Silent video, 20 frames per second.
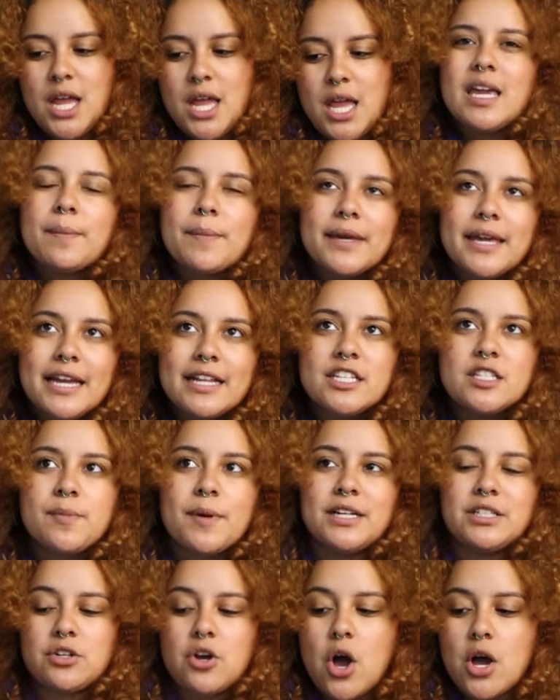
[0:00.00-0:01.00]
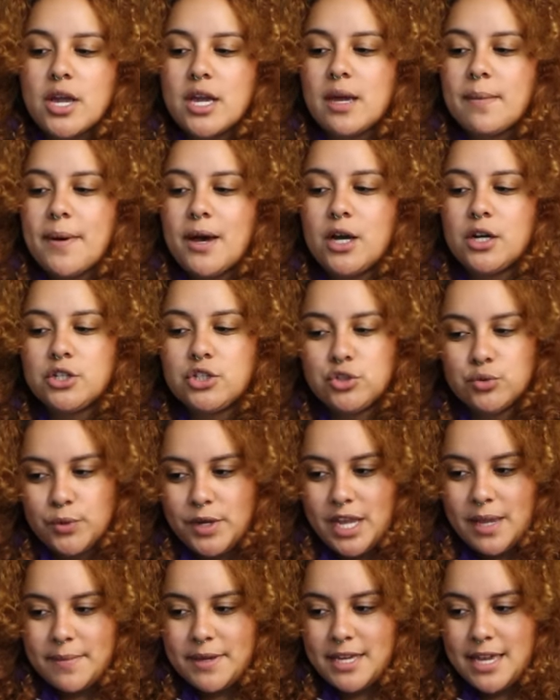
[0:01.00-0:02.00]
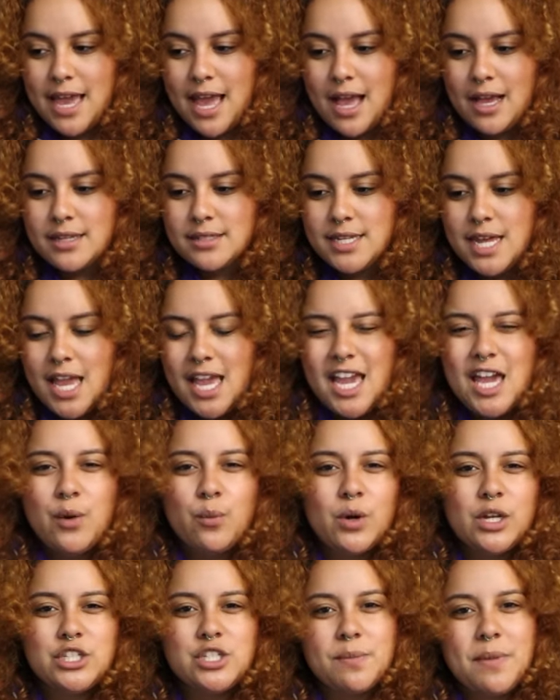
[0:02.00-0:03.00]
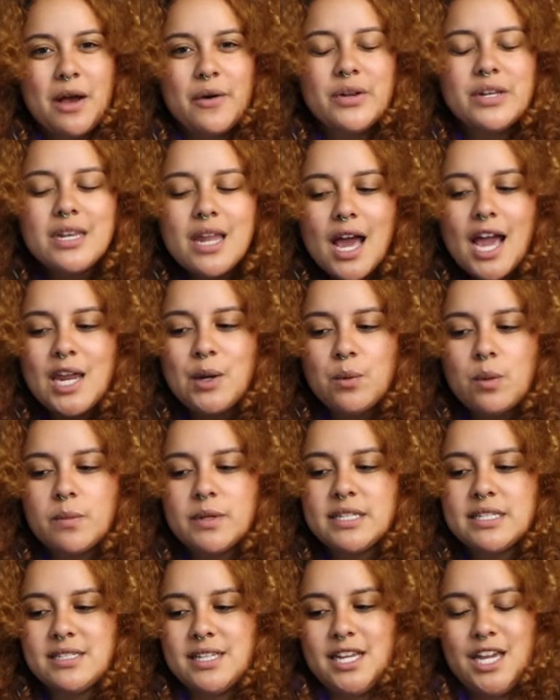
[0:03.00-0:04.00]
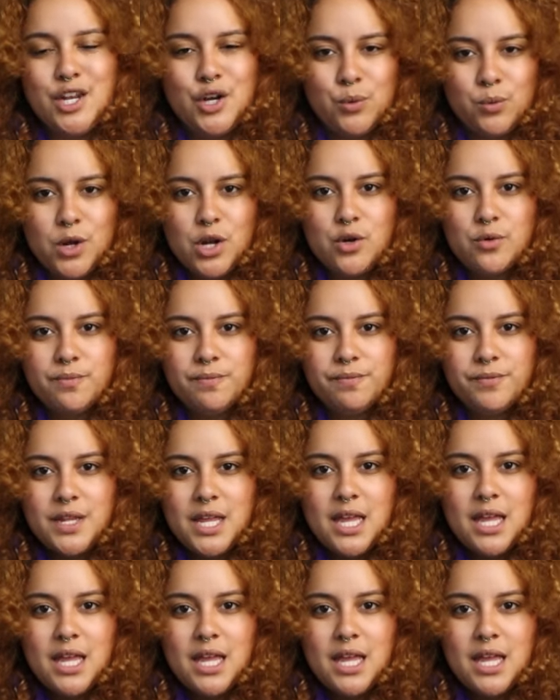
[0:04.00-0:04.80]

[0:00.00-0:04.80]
He begins by talking about a dream he has, in which about nine women sit in a row.